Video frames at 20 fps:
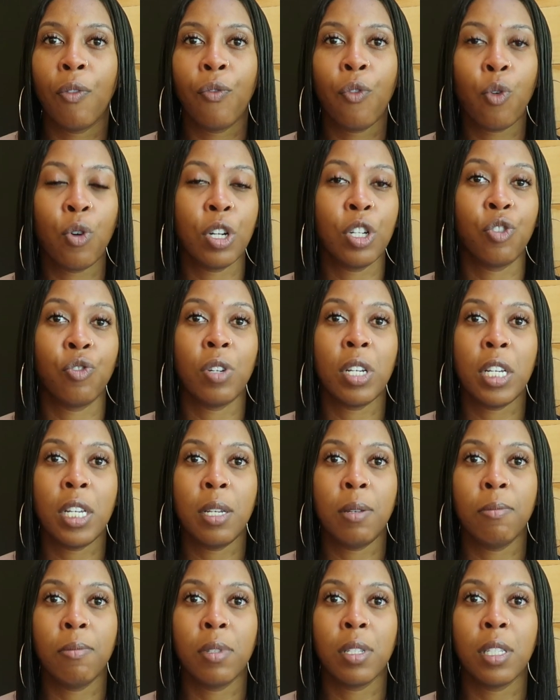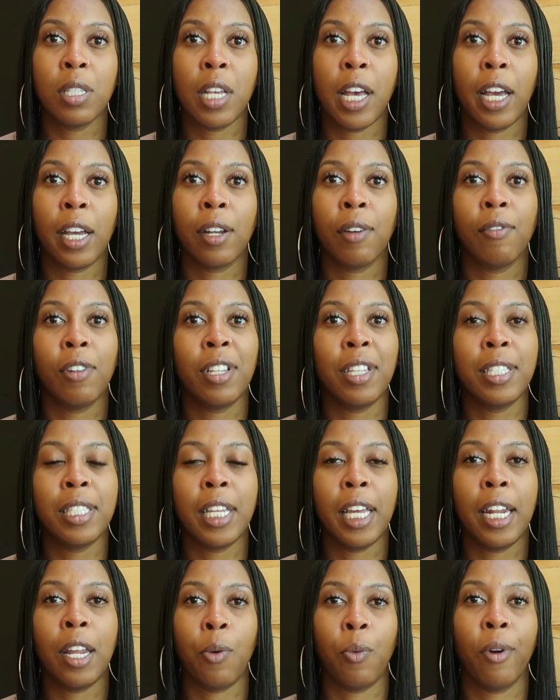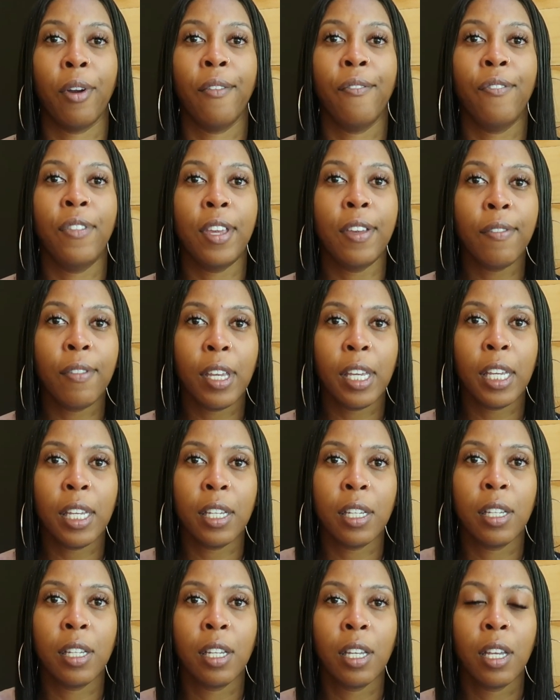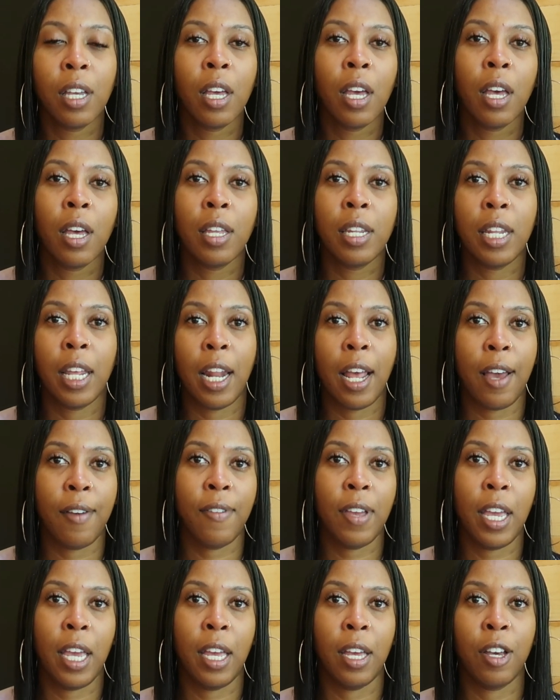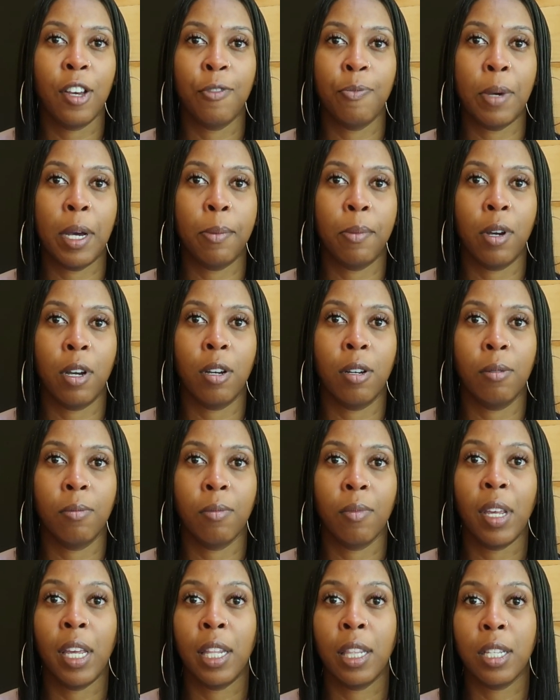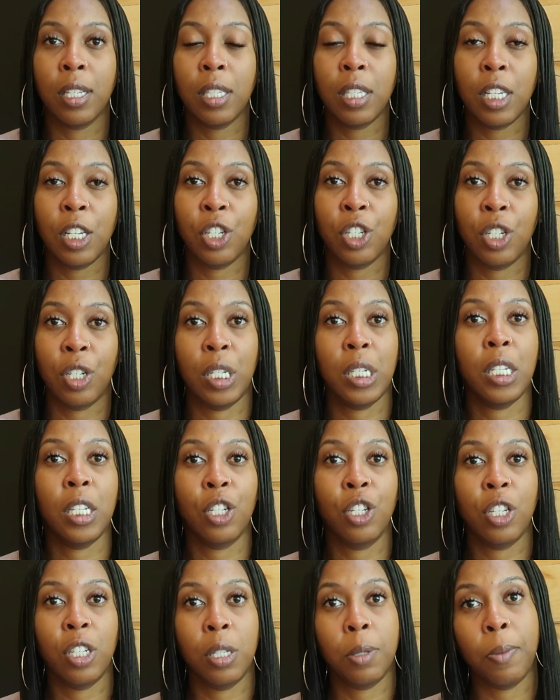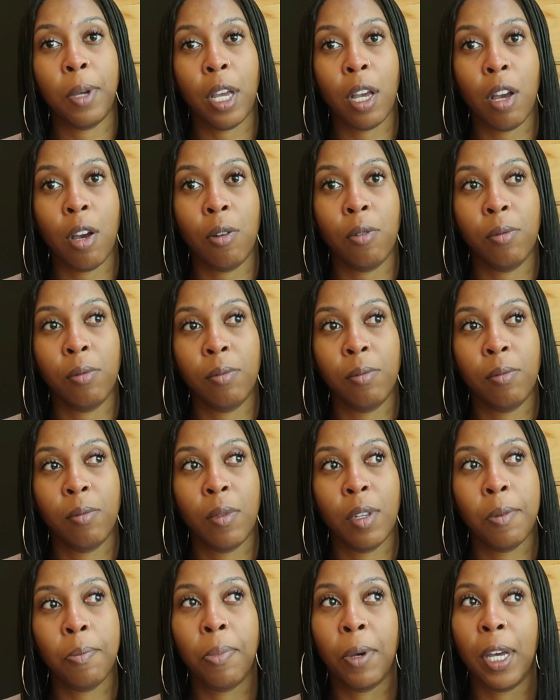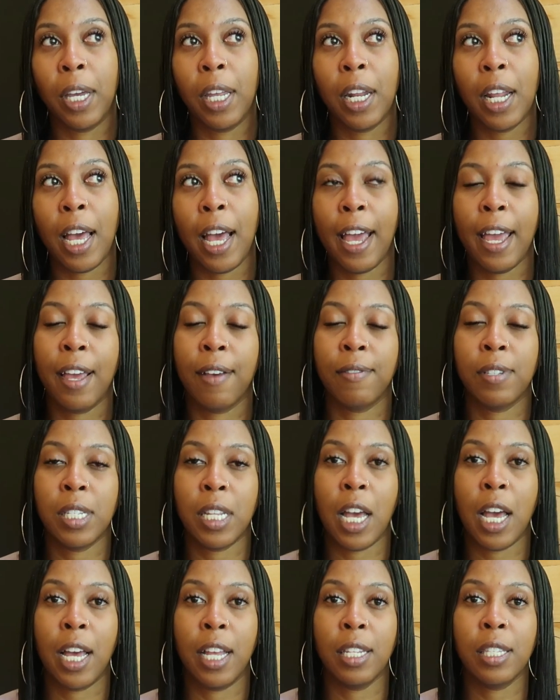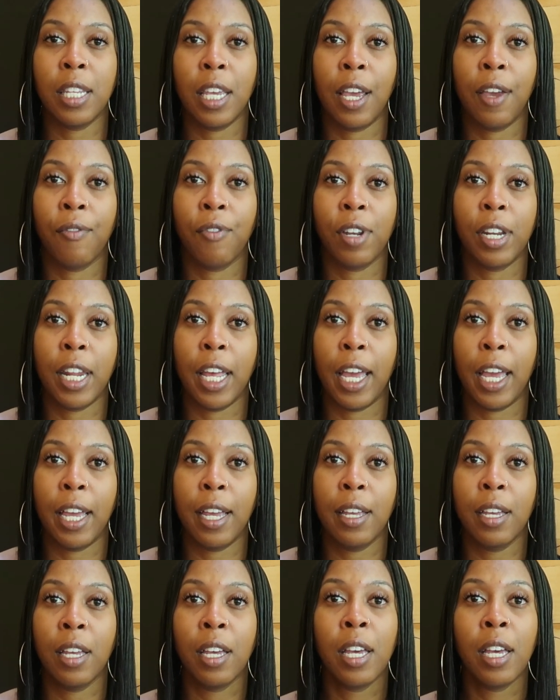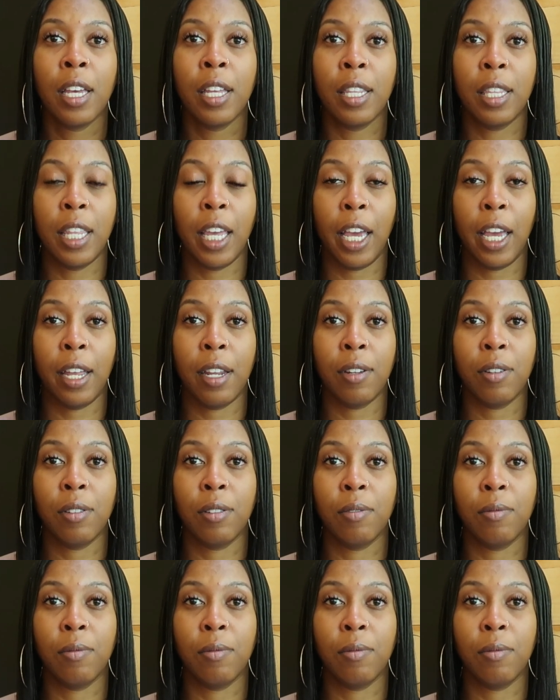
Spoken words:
4 dreams I can really say that were vivid that I've had of my mom in the 6 years that she's been gone. But I have signs every day that